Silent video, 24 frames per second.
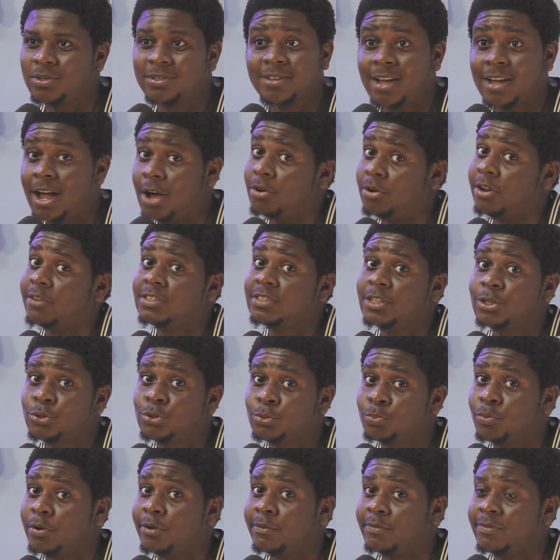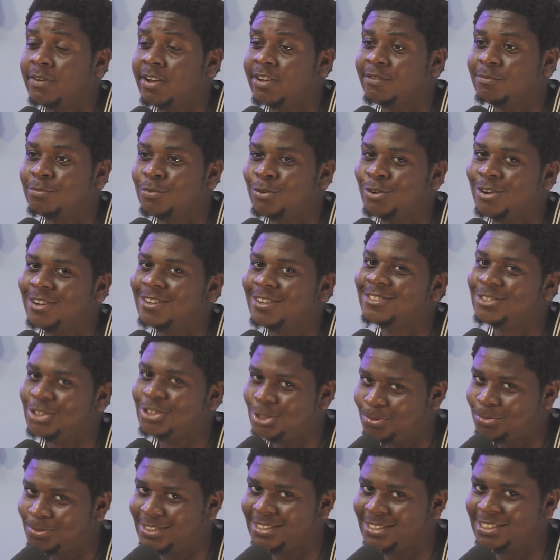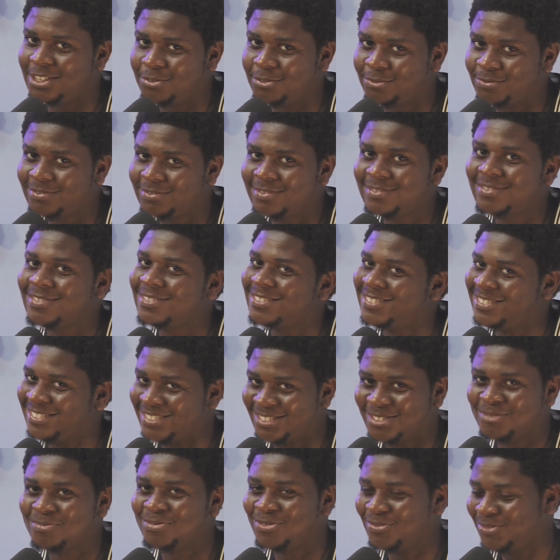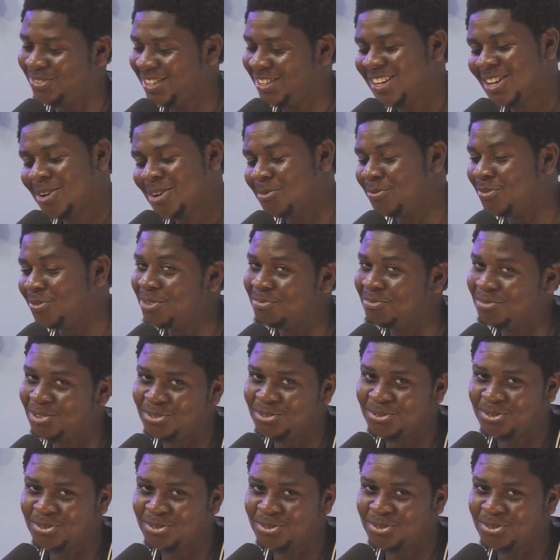I would have said 2.5, but just to be safe, before anybody will